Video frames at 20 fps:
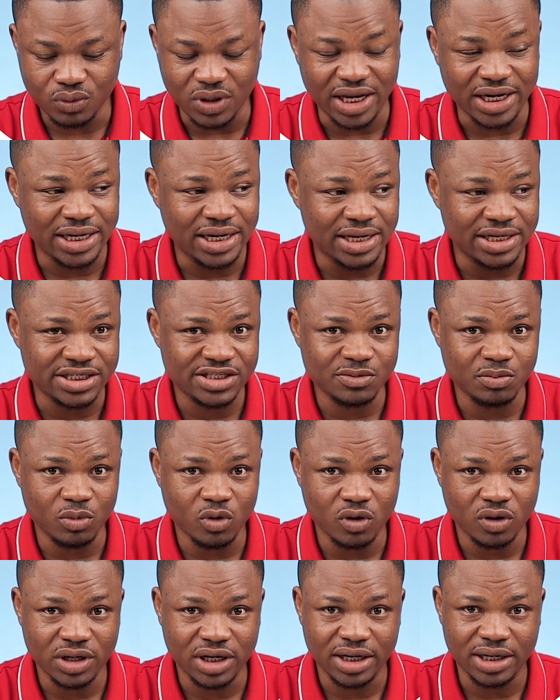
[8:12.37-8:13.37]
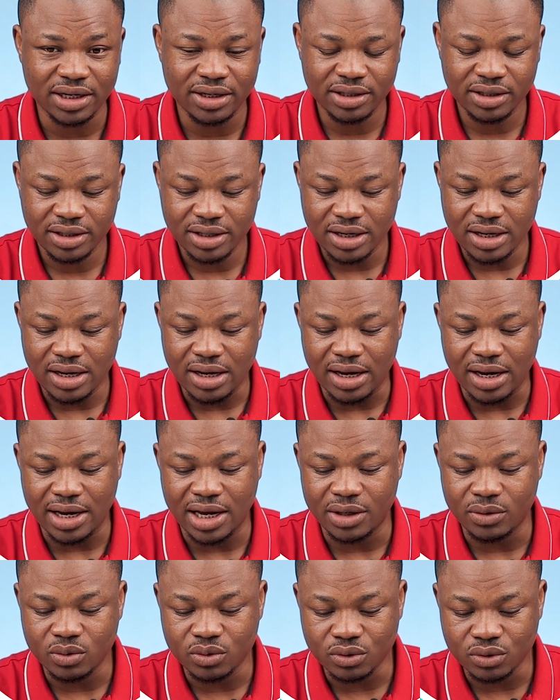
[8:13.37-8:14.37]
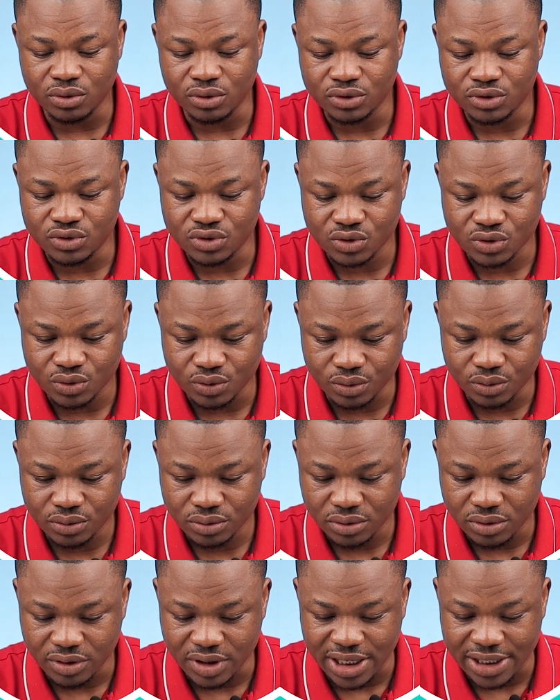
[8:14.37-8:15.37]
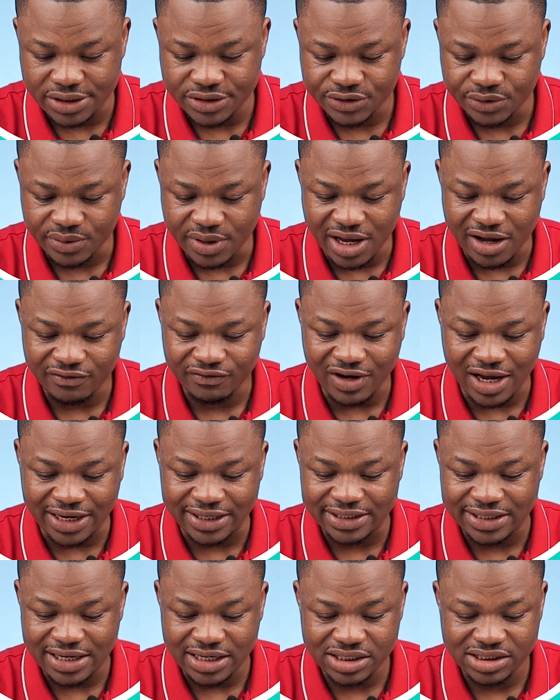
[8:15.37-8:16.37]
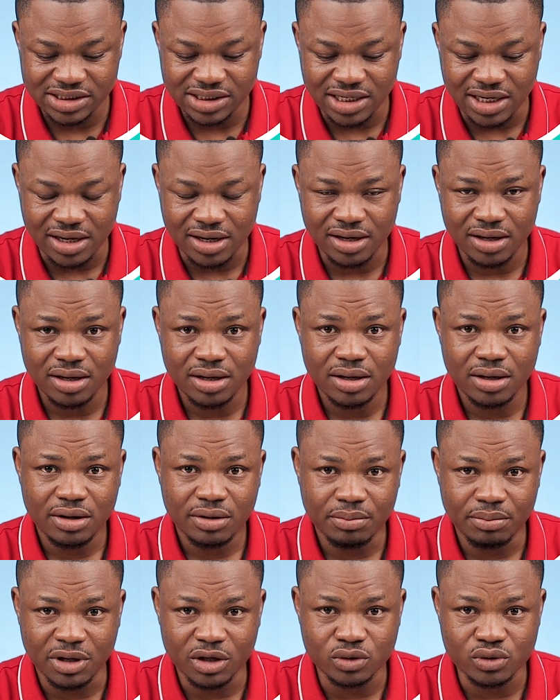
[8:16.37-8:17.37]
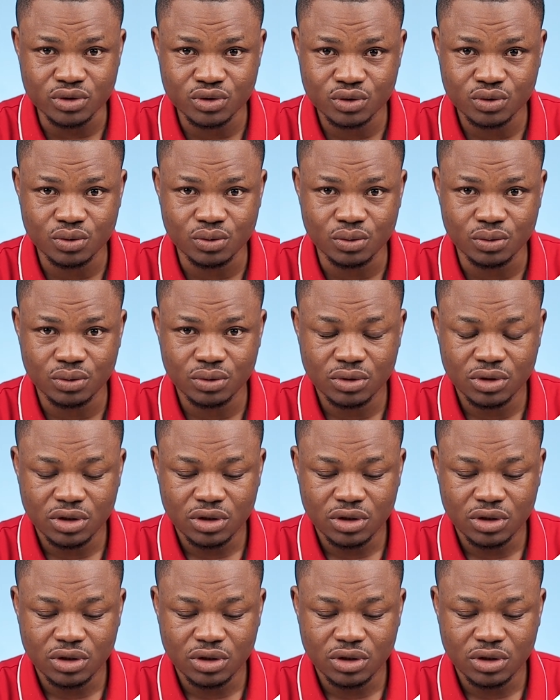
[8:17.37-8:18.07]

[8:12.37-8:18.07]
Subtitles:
When it's morning, I will go to school, right? So we have adie chia meko suku.